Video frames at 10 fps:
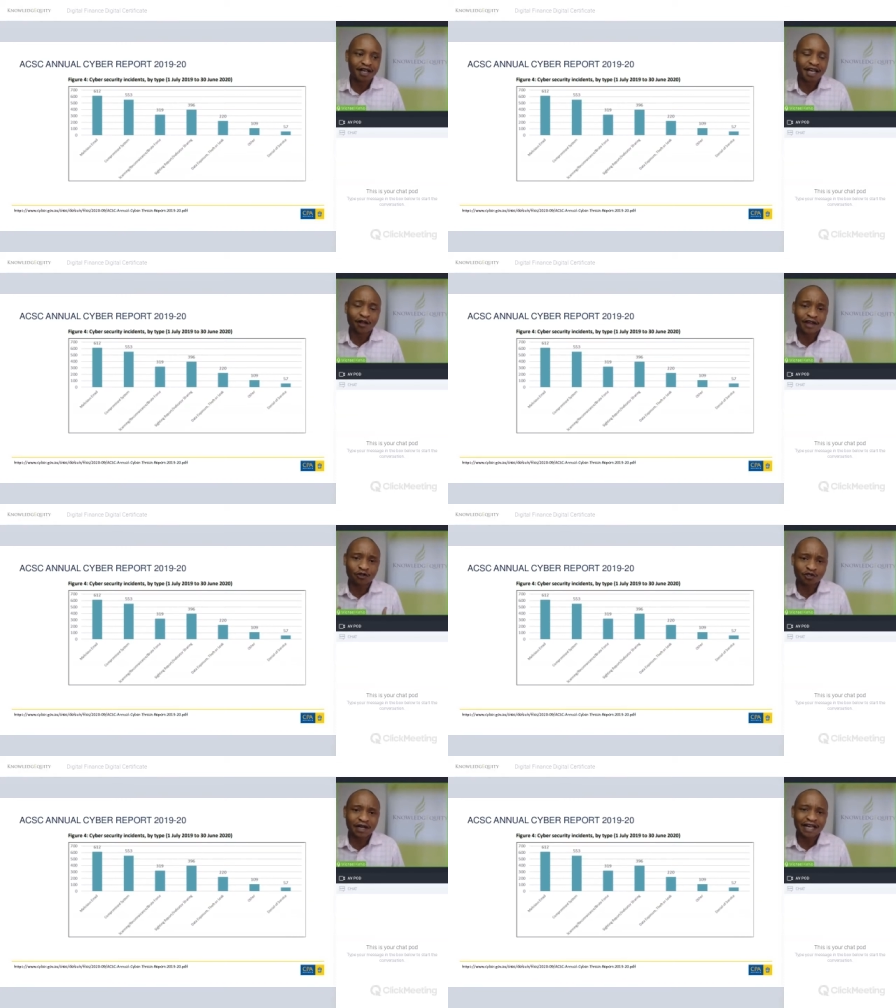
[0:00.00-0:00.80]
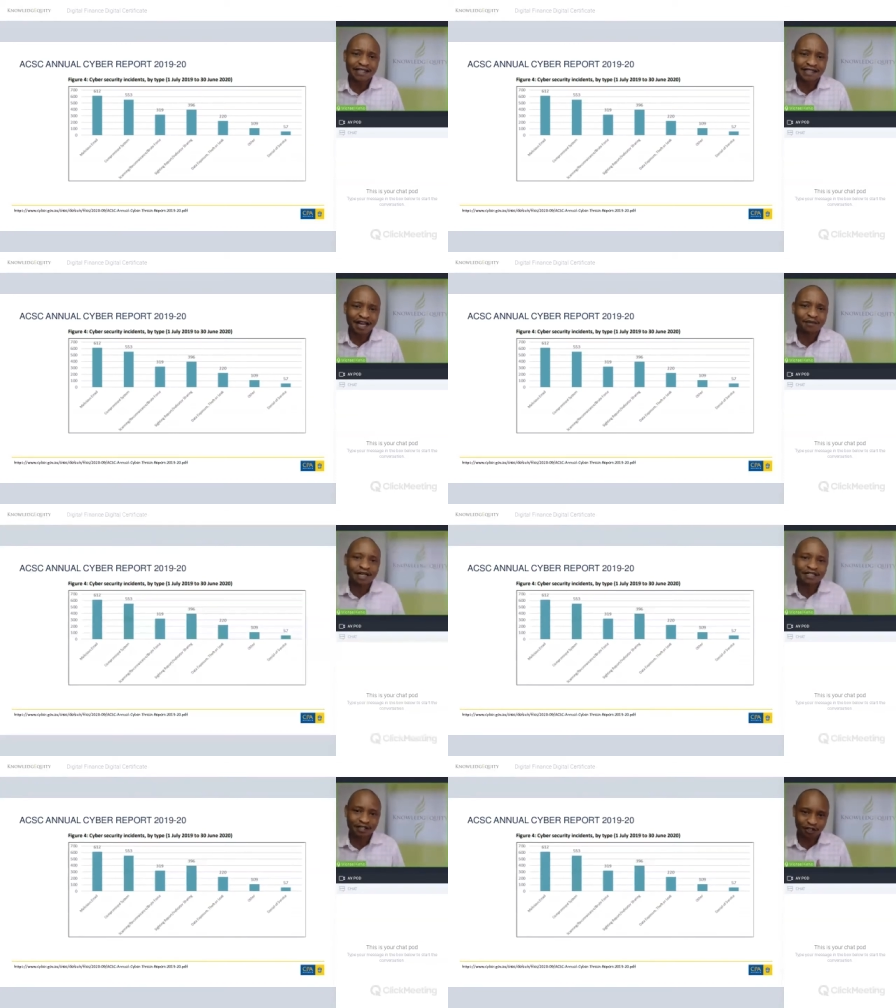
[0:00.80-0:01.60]
Now, the Australian
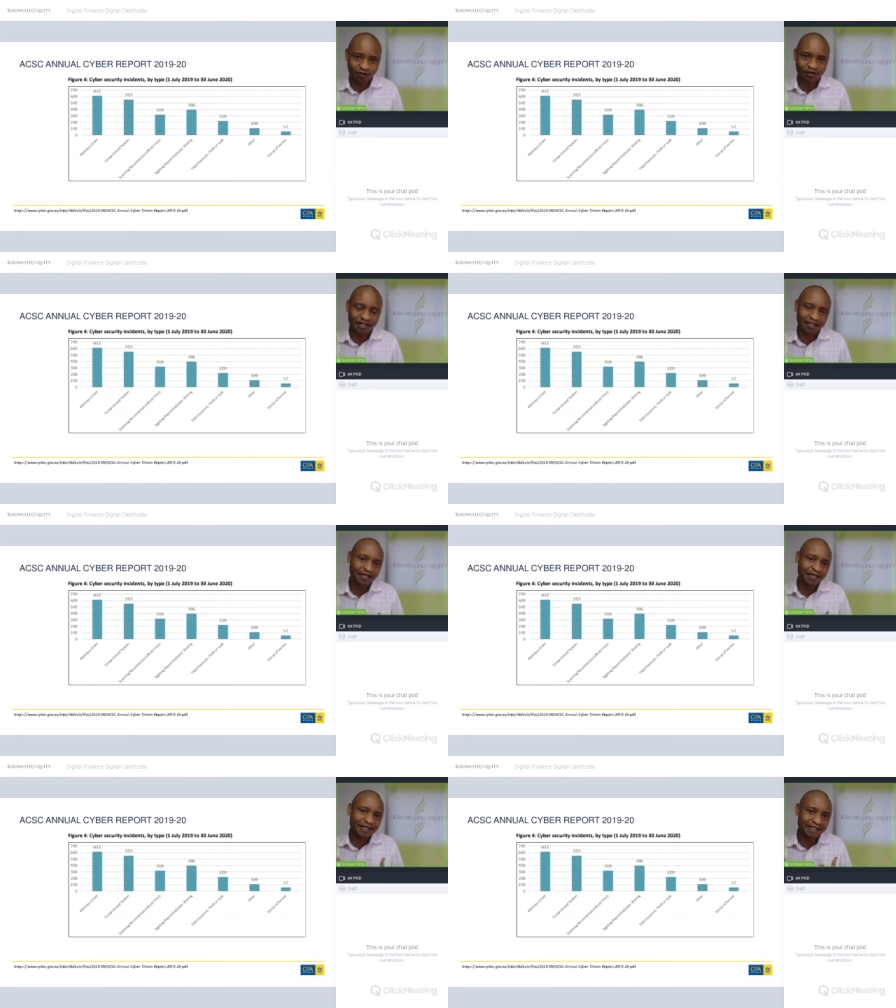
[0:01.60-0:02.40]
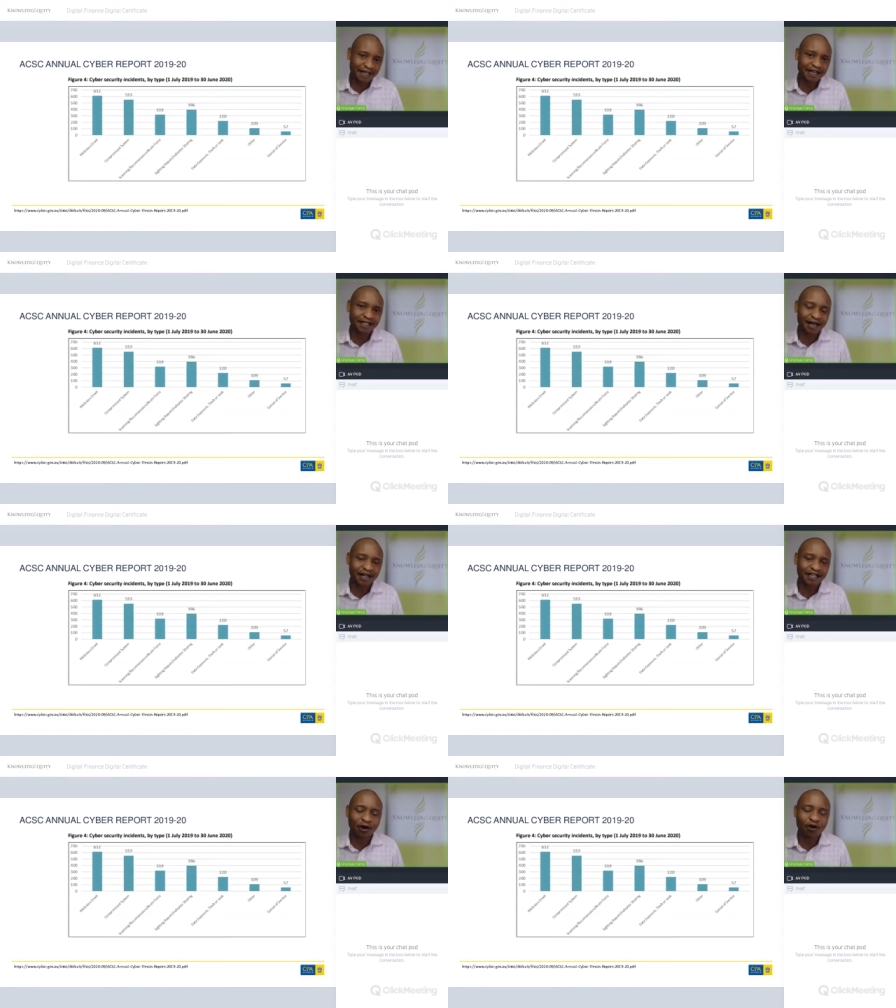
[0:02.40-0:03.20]
Cyber Security Centre
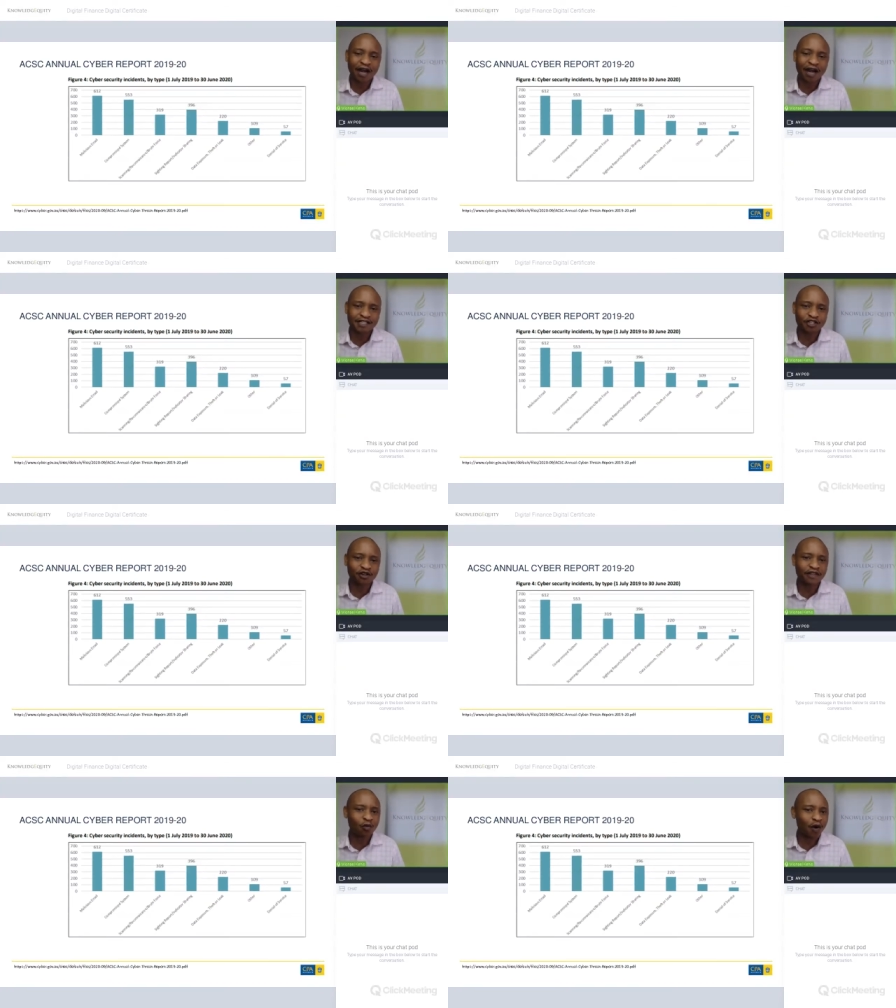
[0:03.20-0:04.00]
is an organization that